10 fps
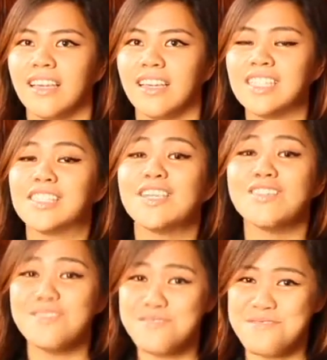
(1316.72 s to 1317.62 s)
is the
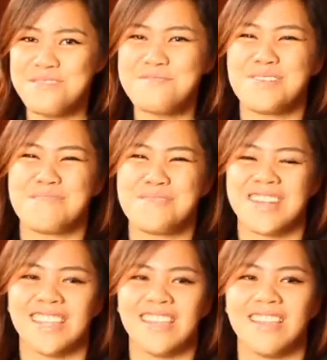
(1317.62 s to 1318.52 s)
new
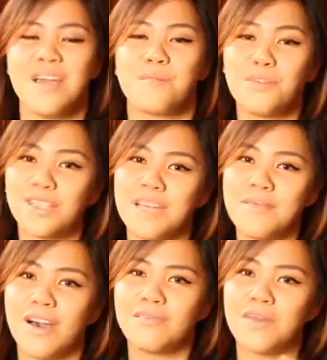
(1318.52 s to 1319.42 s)
property brought
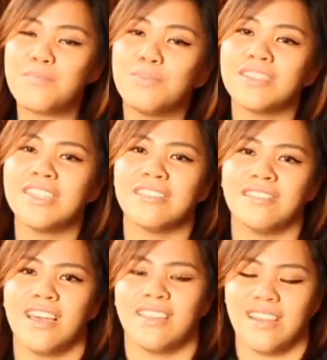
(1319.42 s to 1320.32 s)
about by putting
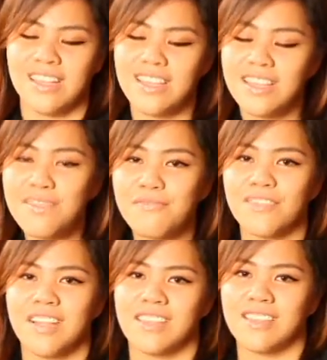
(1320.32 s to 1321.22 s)
together the
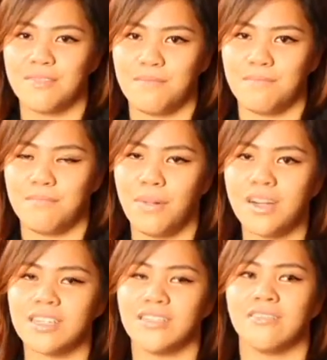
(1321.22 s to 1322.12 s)
different
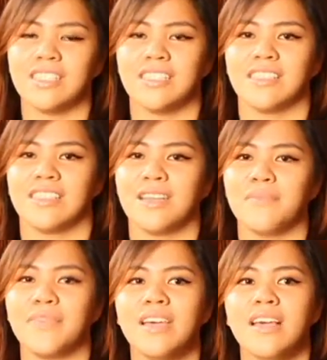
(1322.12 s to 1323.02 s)
parts of the
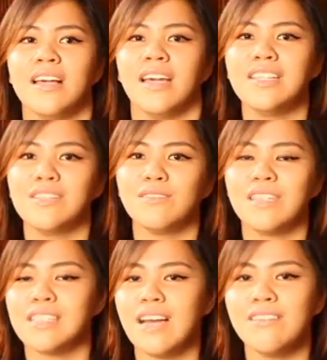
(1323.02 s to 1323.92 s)
system. And so that's how